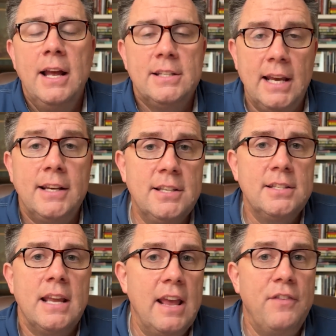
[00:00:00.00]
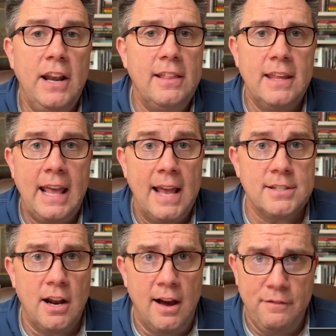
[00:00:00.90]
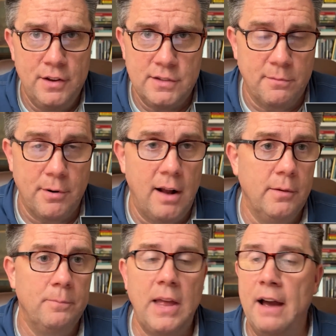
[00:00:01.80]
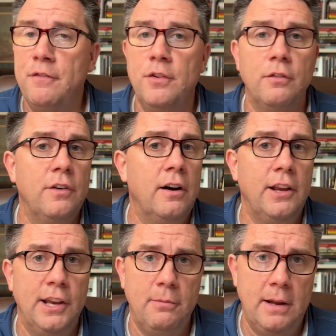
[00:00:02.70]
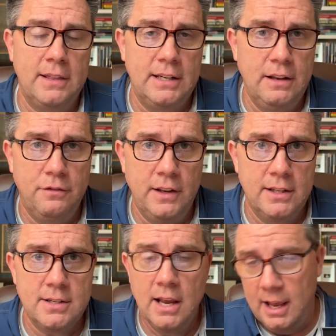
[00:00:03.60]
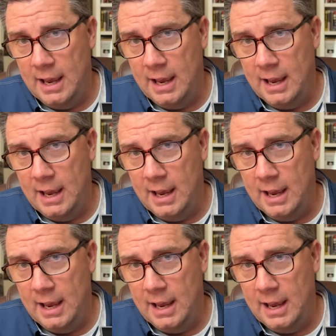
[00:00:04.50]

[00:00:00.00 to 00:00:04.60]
Texas, if anything, has an offensive problem. I feel very good about the defense.